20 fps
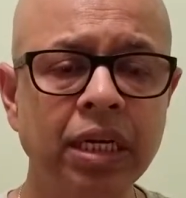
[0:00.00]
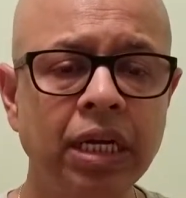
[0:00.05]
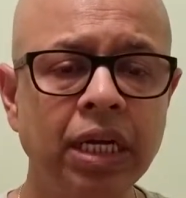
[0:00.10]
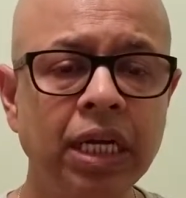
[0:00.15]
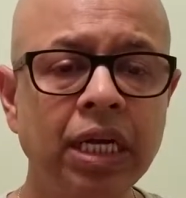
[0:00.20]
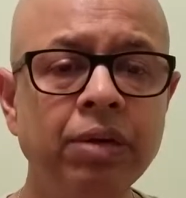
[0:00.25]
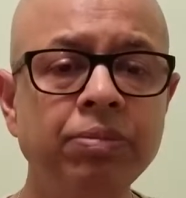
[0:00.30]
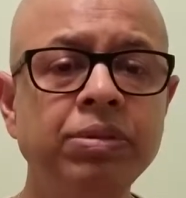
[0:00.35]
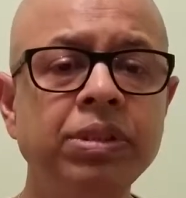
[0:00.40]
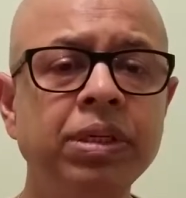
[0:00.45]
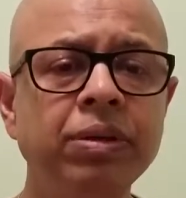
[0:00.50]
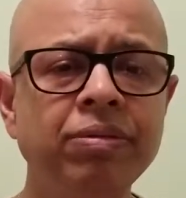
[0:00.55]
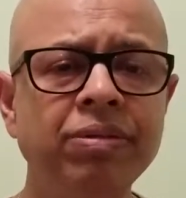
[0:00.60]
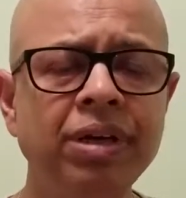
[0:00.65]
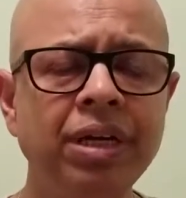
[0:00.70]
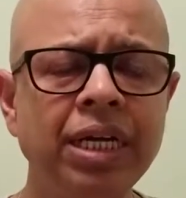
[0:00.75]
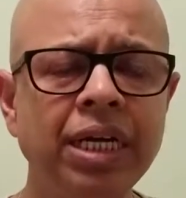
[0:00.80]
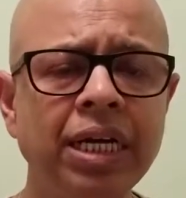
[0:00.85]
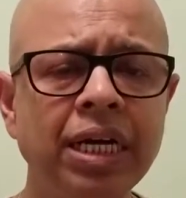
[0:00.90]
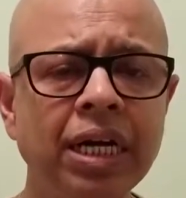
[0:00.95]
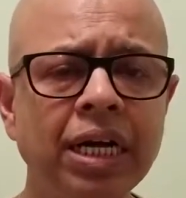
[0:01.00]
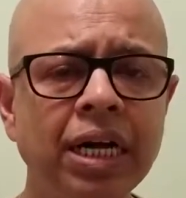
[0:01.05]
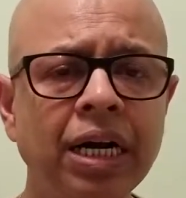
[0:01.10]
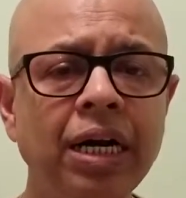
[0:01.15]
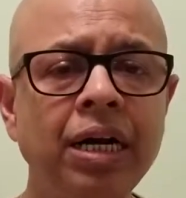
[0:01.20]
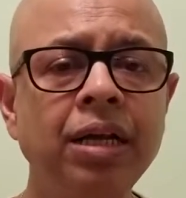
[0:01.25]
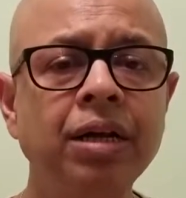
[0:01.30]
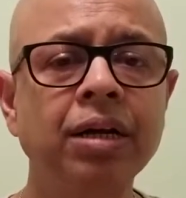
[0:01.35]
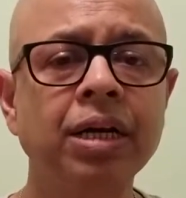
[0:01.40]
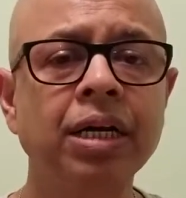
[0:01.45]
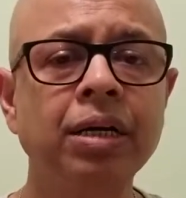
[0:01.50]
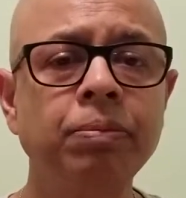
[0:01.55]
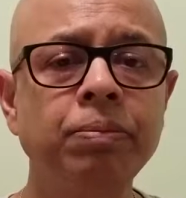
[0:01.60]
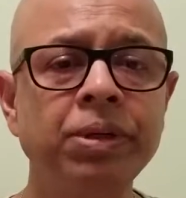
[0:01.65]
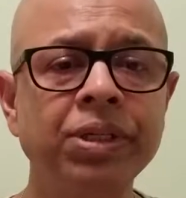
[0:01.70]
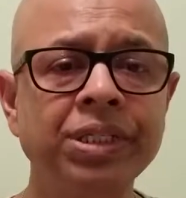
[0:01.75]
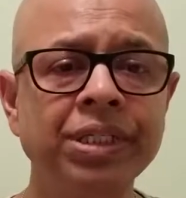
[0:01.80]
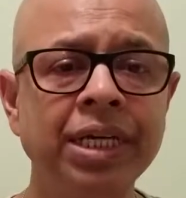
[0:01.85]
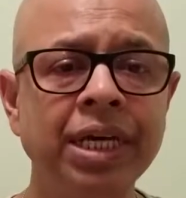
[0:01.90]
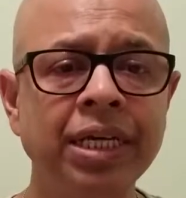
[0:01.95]
gives a very clear and
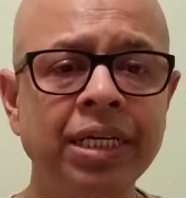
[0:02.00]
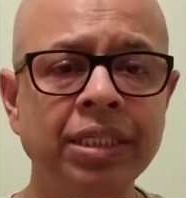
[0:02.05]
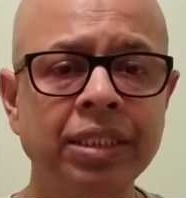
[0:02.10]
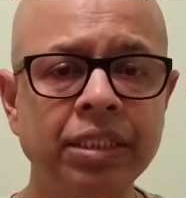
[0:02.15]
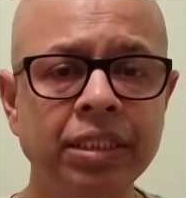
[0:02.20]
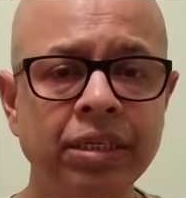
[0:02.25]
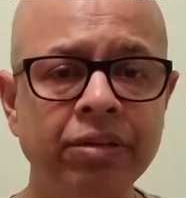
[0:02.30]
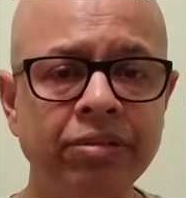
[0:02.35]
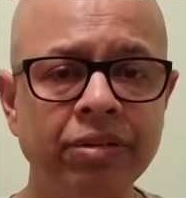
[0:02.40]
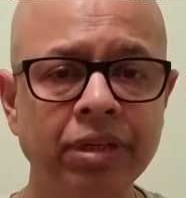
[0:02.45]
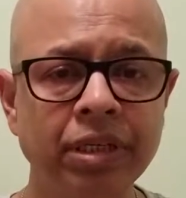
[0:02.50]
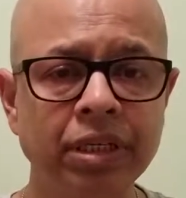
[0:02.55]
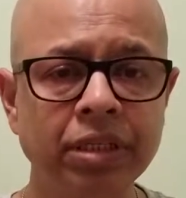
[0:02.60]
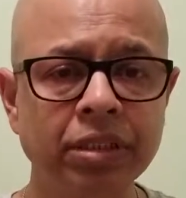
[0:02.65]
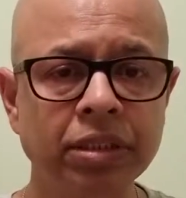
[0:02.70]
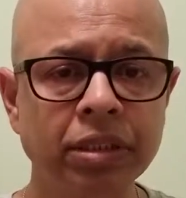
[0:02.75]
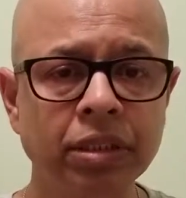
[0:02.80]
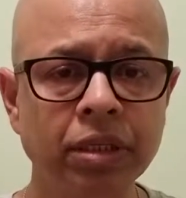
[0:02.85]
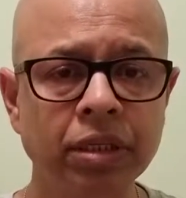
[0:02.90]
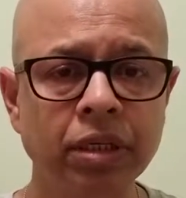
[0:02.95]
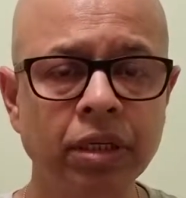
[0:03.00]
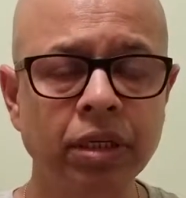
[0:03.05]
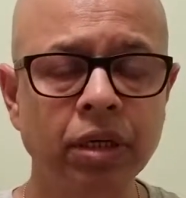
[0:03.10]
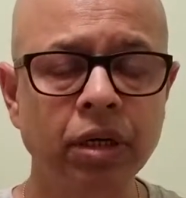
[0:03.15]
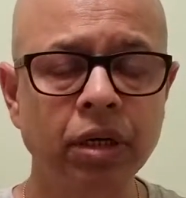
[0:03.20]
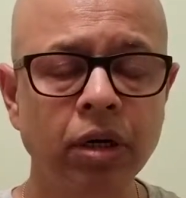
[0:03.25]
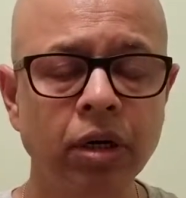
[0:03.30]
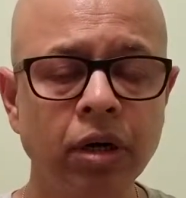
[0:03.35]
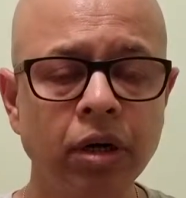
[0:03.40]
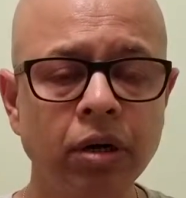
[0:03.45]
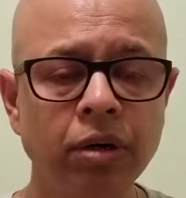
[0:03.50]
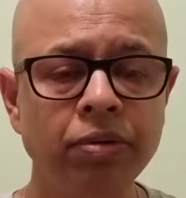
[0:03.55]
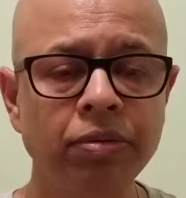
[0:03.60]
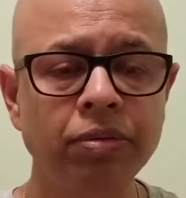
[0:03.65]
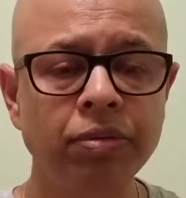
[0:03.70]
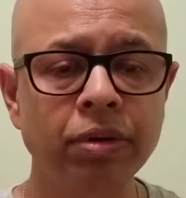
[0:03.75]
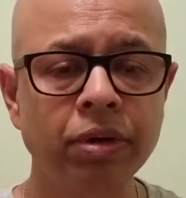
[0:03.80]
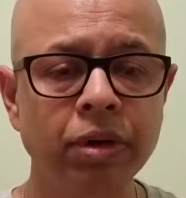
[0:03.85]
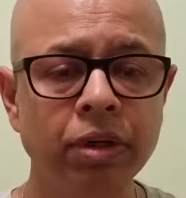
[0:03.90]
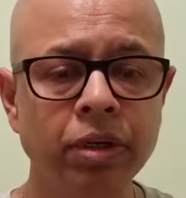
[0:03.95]
precise definition of
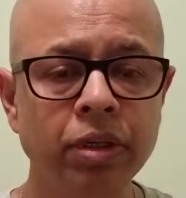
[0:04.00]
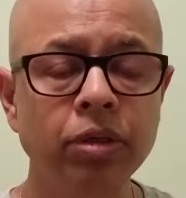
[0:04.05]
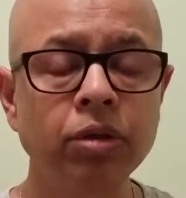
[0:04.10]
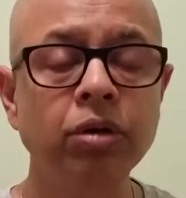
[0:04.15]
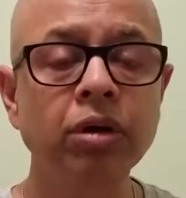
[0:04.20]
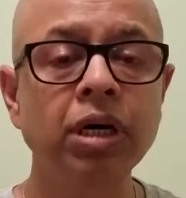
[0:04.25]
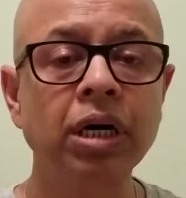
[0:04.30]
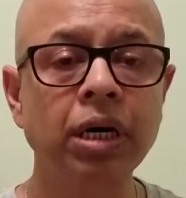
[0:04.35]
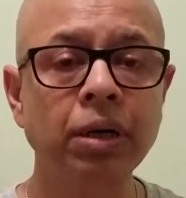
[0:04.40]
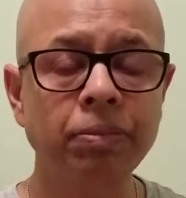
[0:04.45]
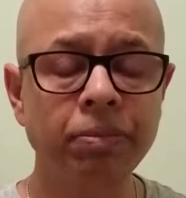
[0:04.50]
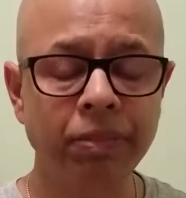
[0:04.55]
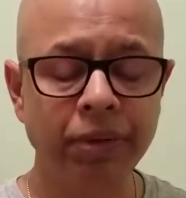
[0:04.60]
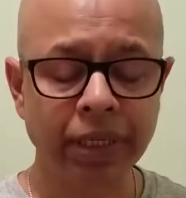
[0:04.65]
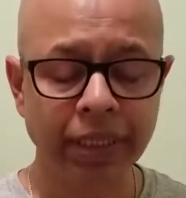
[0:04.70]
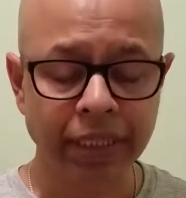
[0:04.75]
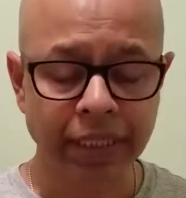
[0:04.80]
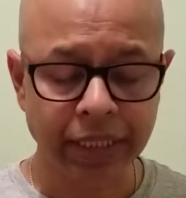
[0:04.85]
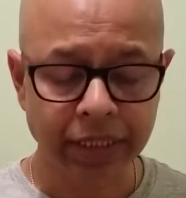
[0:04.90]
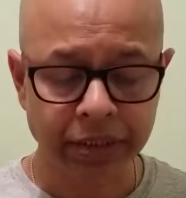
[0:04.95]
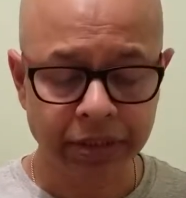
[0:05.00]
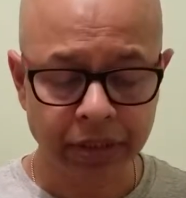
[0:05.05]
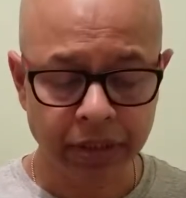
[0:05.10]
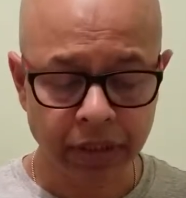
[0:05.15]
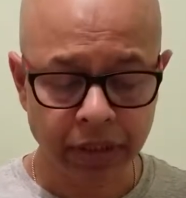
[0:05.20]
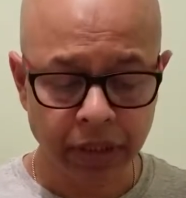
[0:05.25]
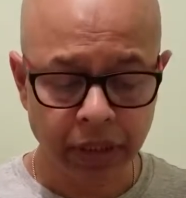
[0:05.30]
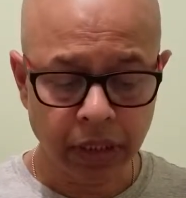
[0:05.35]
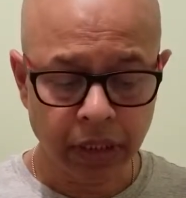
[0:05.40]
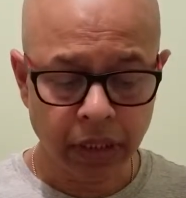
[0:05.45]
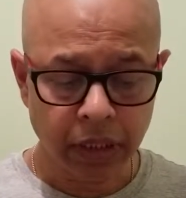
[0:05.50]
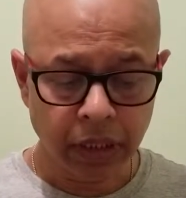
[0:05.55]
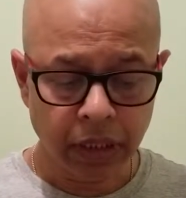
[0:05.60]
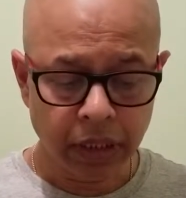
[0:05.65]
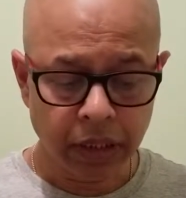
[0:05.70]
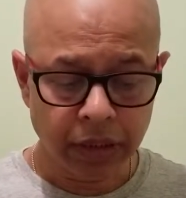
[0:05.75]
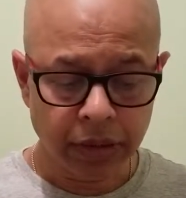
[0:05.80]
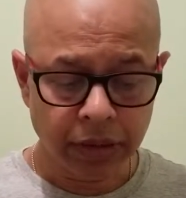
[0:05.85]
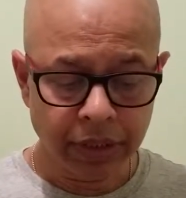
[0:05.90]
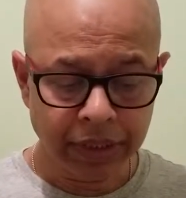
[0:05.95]
yoga meditation.
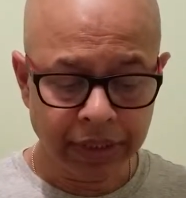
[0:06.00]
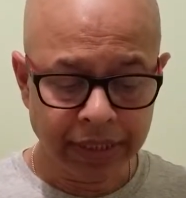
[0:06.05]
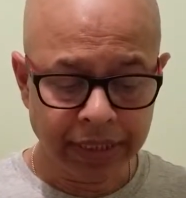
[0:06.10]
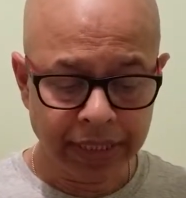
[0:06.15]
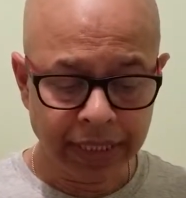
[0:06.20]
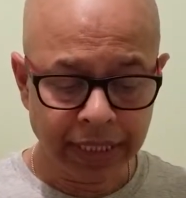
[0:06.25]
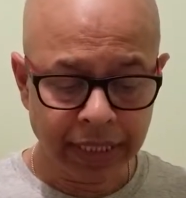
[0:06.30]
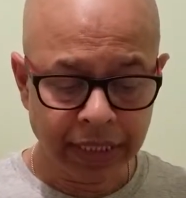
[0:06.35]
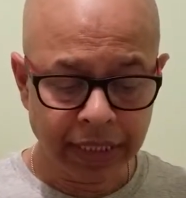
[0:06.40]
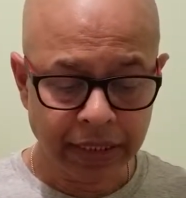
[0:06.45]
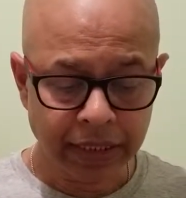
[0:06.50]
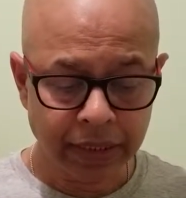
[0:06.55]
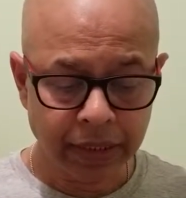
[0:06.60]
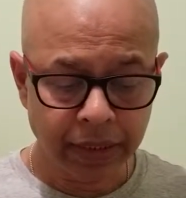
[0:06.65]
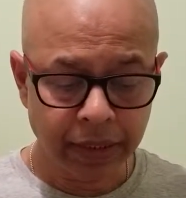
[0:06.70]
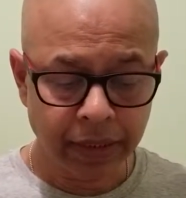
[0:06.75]
So it says,